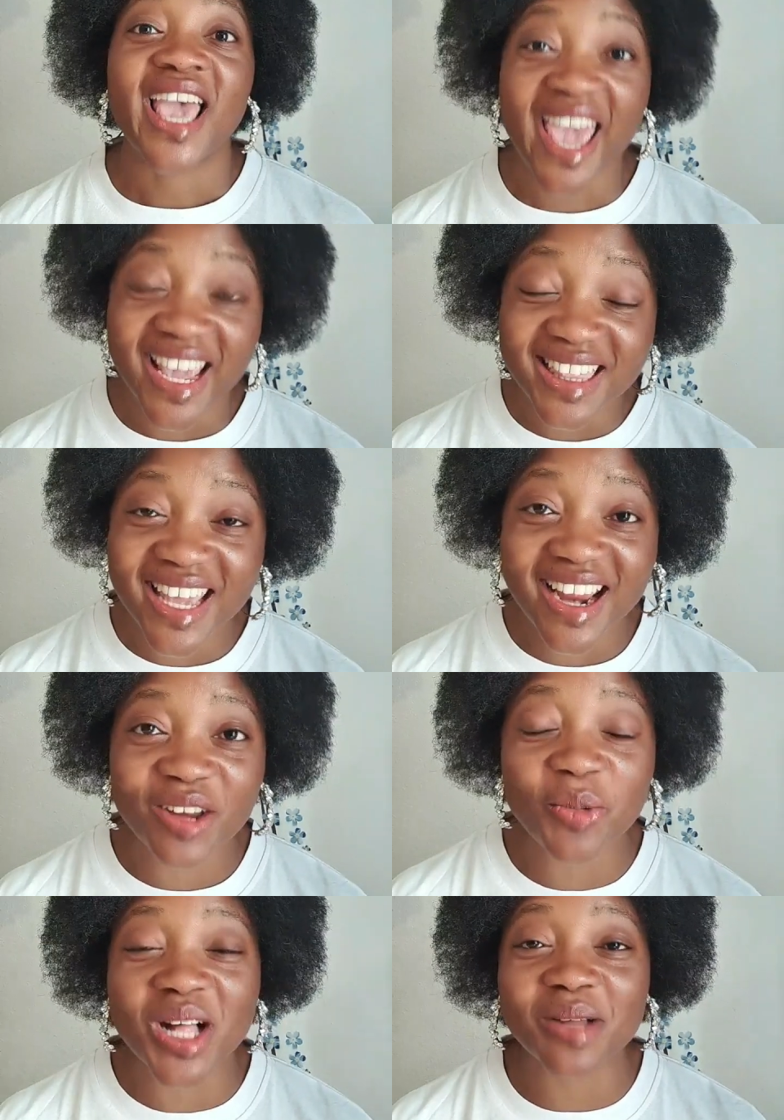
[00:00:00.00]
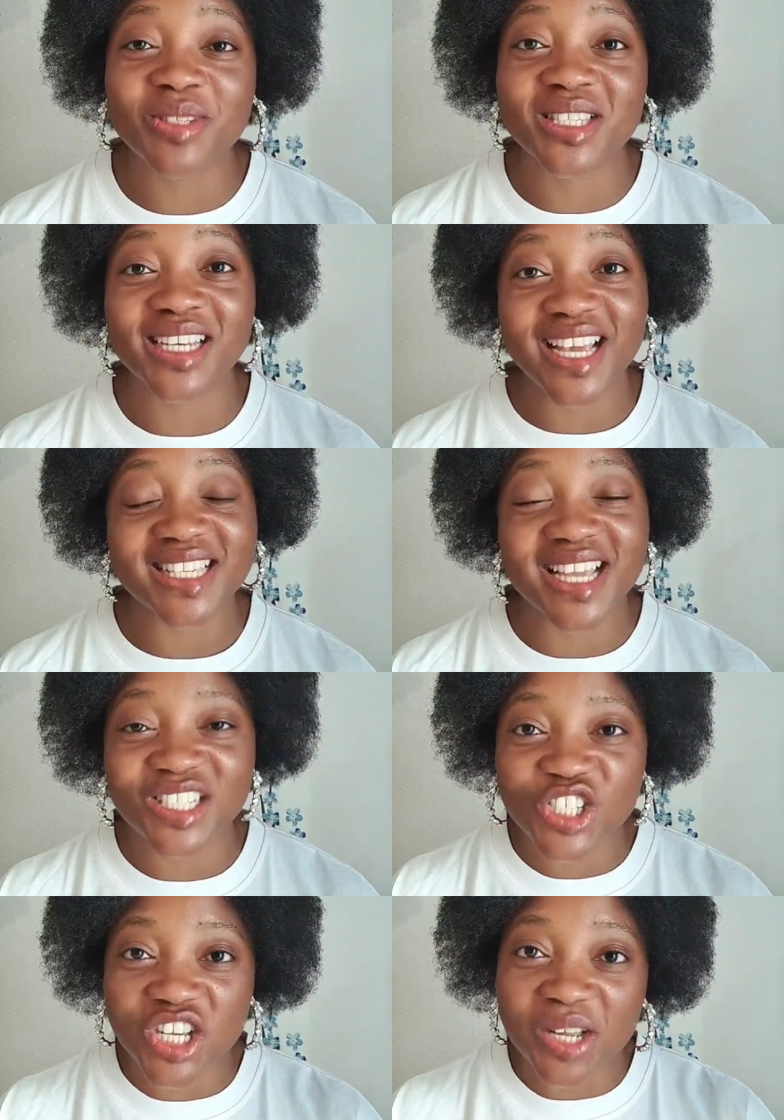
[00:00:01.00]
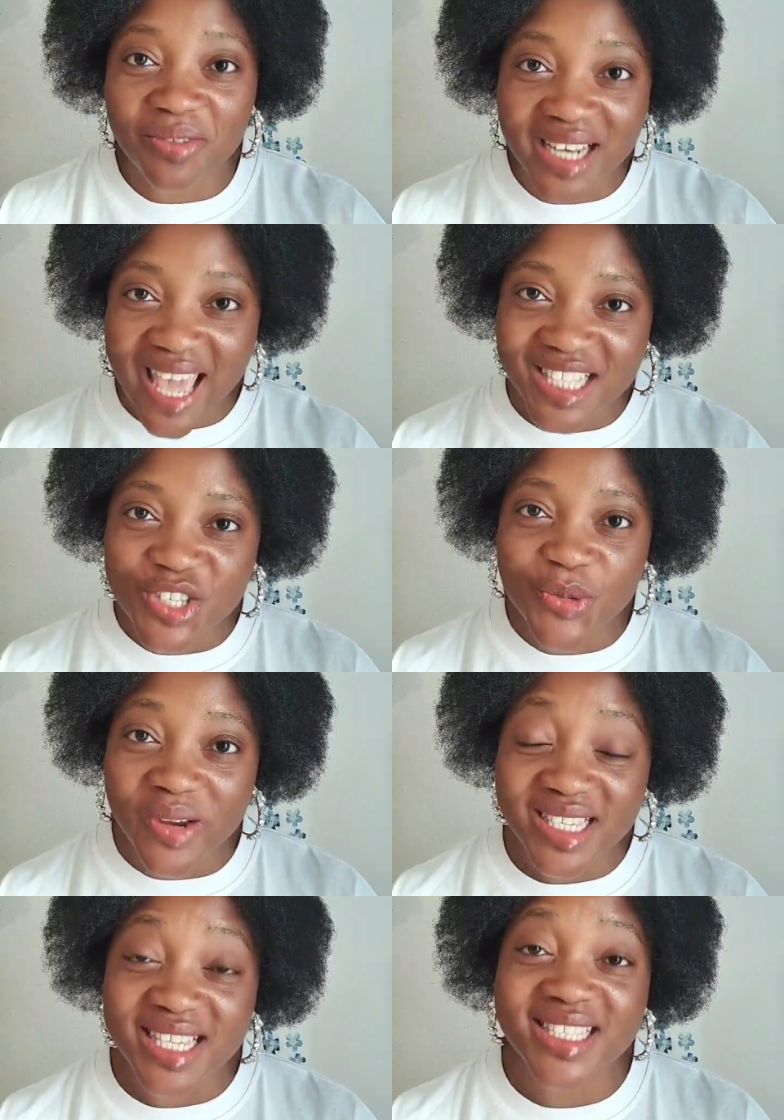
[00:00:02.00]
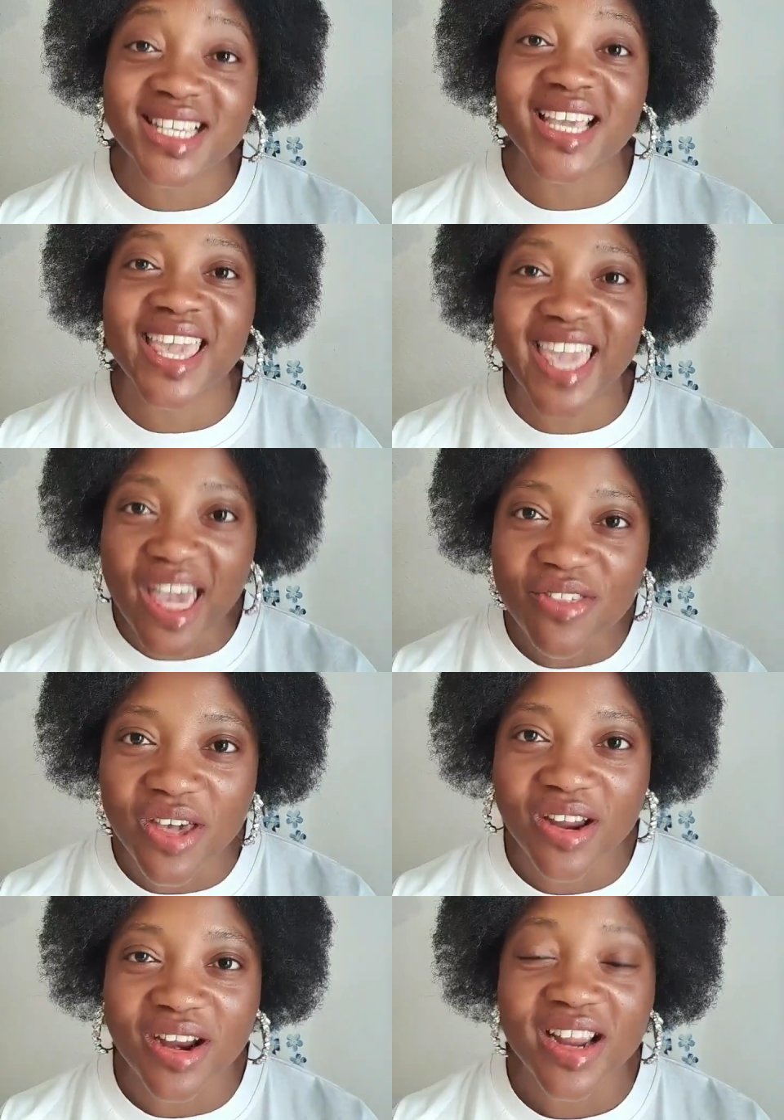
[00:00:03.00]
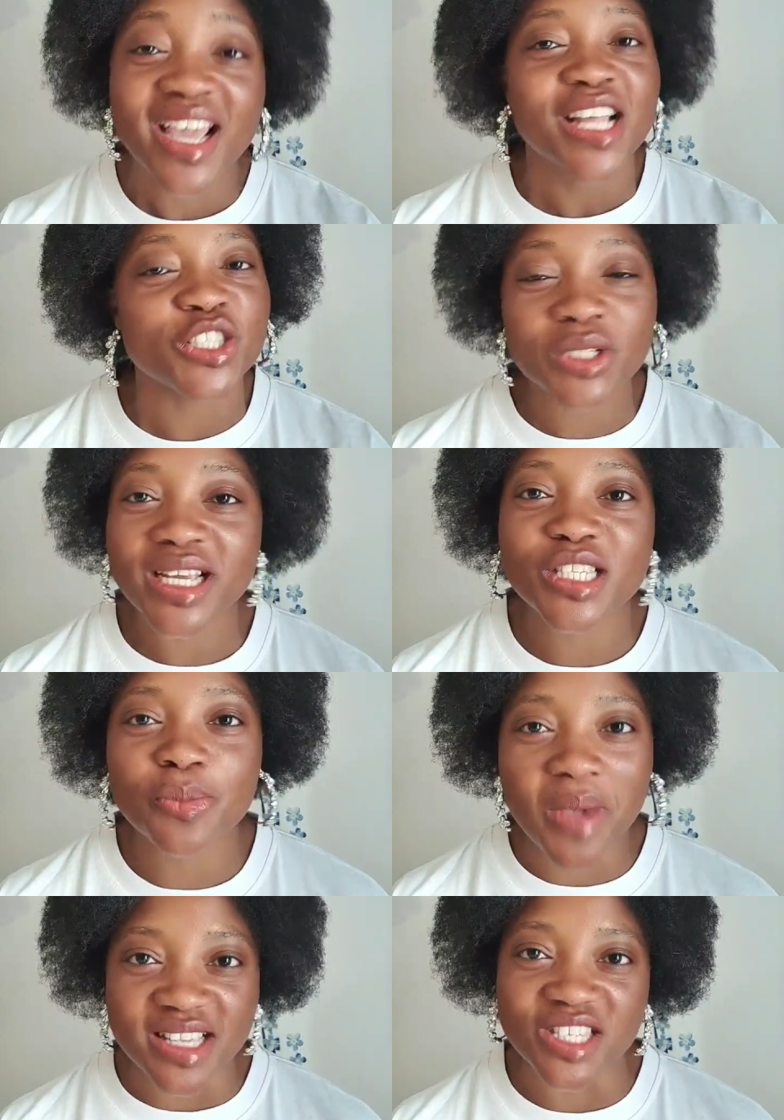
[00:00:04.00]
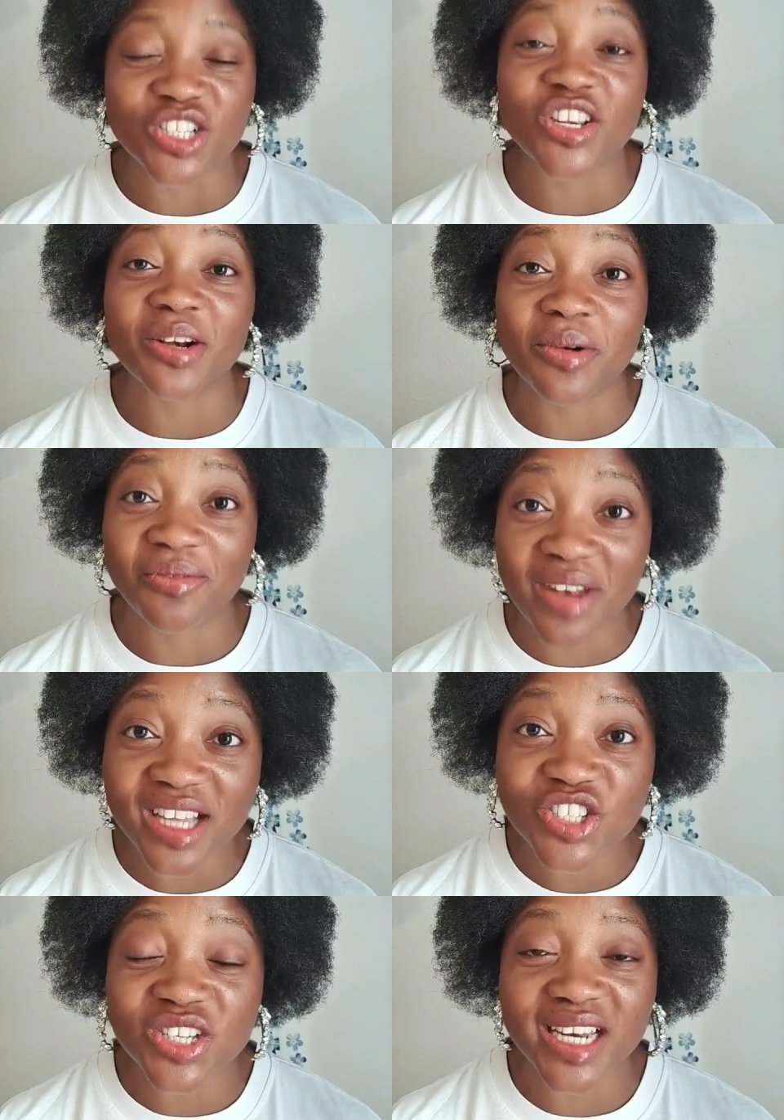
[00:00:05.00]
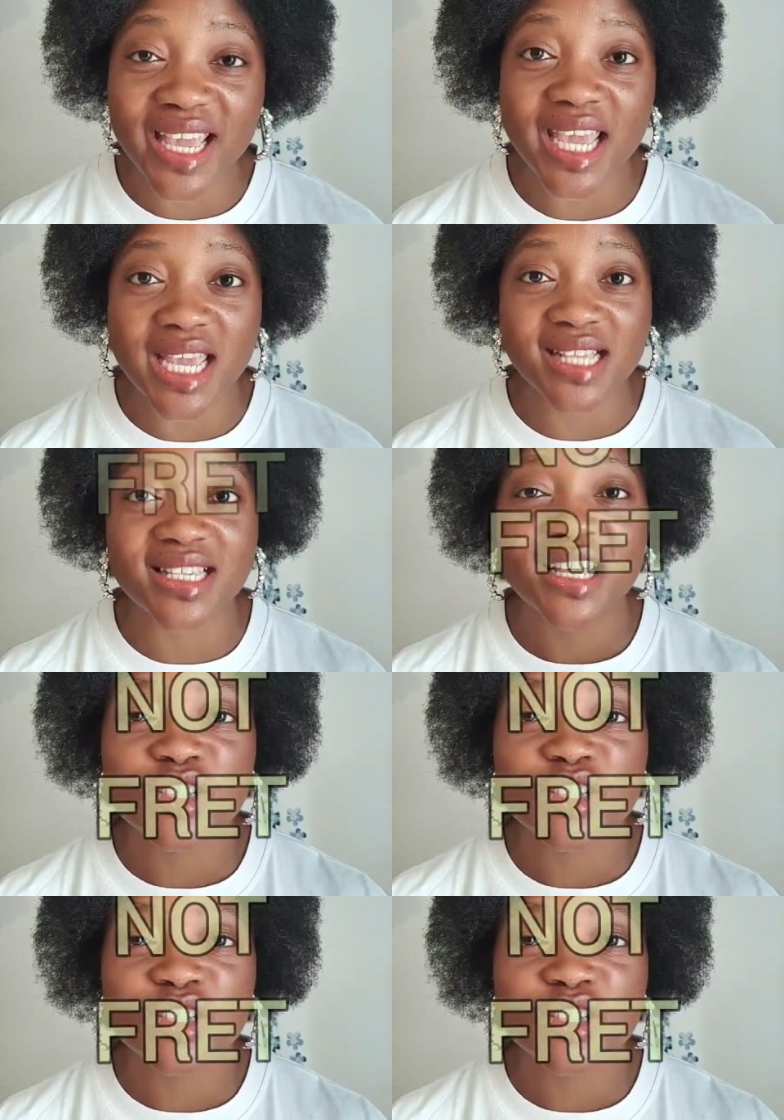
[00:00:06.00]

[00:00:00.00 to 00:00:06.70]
Hey there, and welcome to today's edition of Let's Reason Together. Today's message and reflection is,